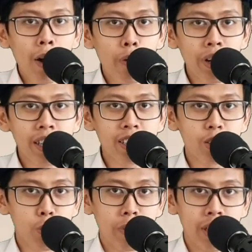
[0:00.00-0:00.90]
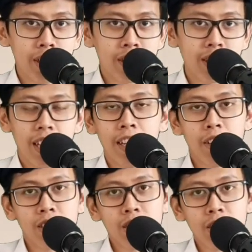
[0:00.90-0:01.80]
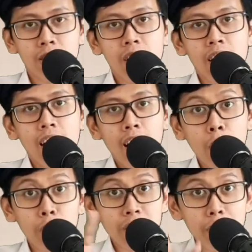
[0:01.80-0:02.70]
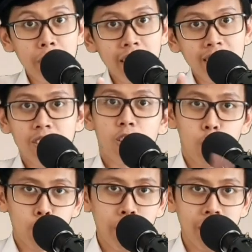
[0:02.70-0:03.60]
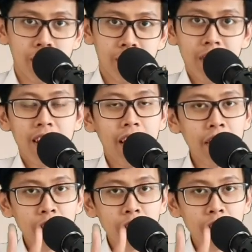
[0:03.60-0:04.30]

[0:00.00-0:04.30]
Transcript: hours to minutes and also hours and minutes to minutes.